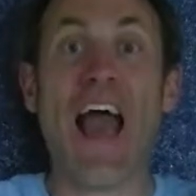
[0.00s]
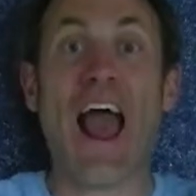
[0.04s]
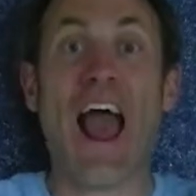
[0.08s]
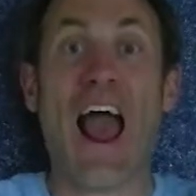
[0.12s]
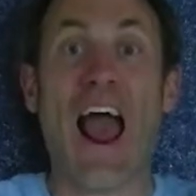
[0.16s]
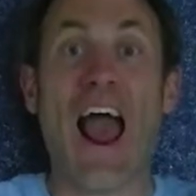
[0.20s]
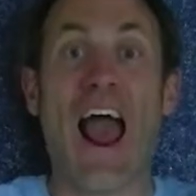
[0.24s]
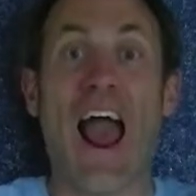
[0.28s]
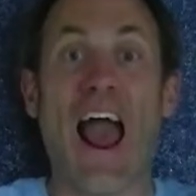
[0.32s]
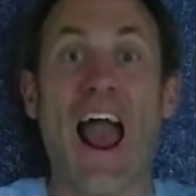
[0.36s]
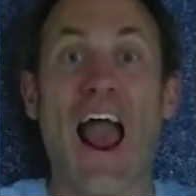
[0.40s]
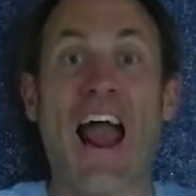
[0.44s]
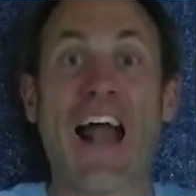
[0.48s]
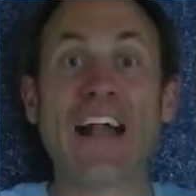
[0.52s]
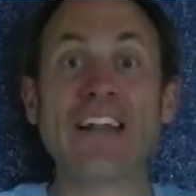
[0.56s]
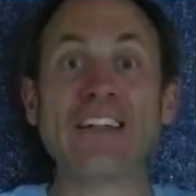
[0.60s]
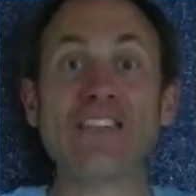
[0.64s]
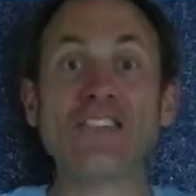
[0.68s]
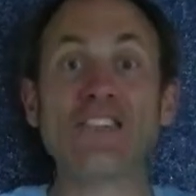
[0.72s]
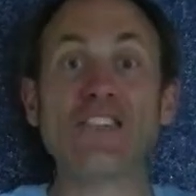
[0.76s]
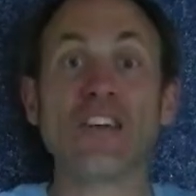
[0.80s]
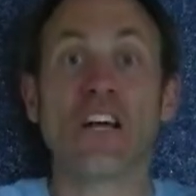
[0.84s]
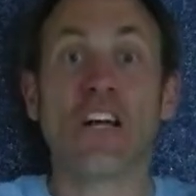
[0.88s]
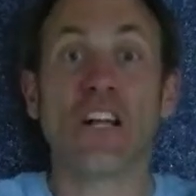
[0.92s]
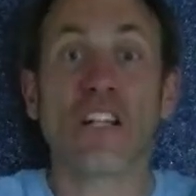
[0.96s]

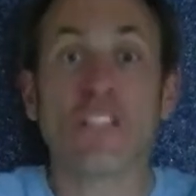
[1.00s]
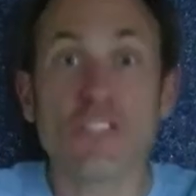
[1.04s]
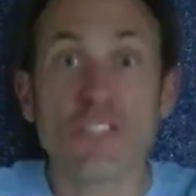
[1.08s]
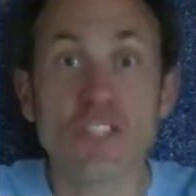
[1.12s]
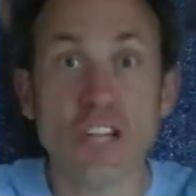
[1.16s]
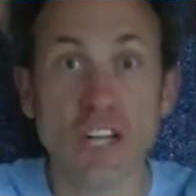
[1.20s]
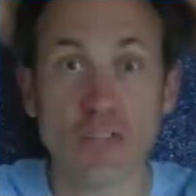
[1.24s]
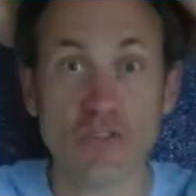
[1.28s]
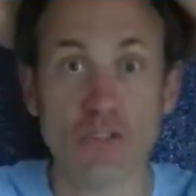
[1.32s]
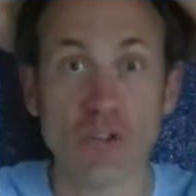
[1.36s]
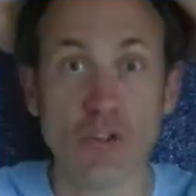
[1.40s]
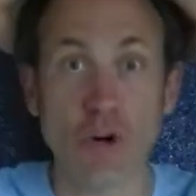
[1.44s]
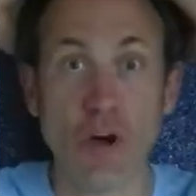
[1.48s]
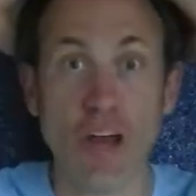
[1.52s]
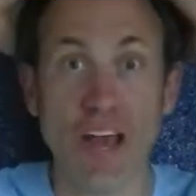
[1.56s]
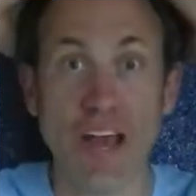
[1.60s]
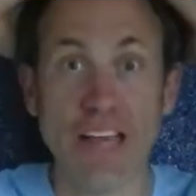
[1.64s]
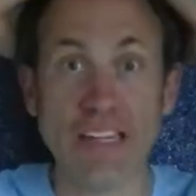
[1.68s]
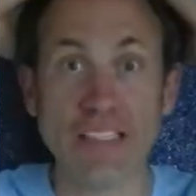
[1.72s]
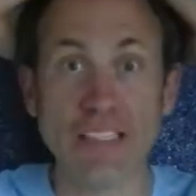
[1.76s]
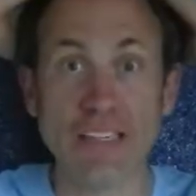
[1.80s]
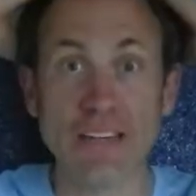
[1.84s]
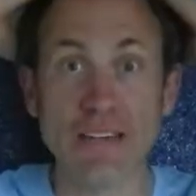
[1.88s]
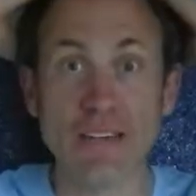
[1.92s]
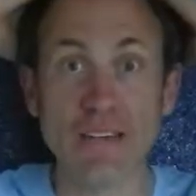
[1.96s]
And touch your
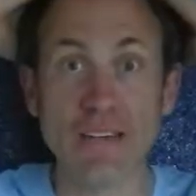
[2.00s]
head.